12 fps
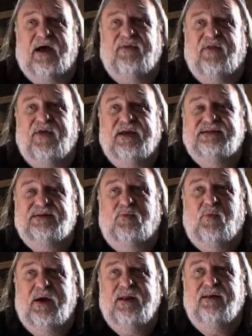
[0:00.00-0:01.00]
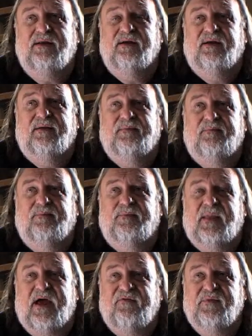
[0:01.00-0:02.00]
And the thing is that when
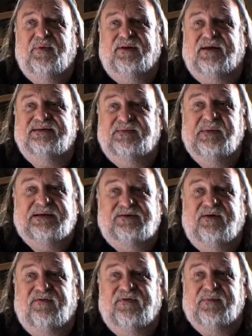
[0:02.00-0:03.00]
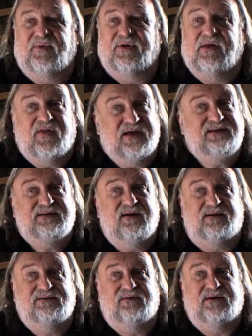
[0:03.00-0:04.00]
everybody can speak to everybody, things
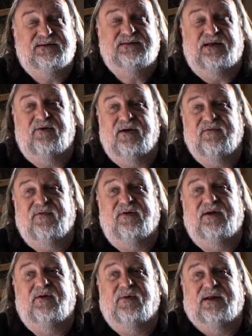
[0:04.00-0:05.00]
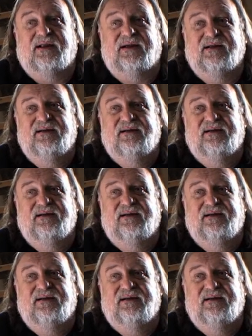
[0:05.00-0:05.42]
start to accelerate very quickly.